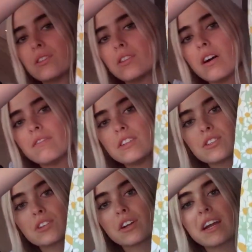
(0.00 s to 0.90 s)
love this
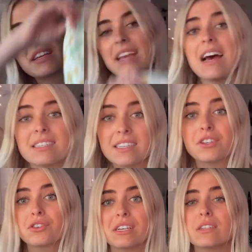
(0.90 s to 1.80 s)
skirt. And yes,
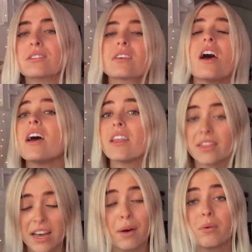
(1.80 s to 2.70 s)
in Greece,
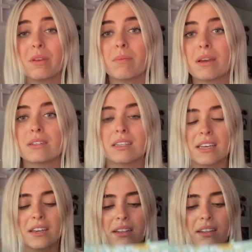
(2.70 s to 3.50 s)
that will be amazing.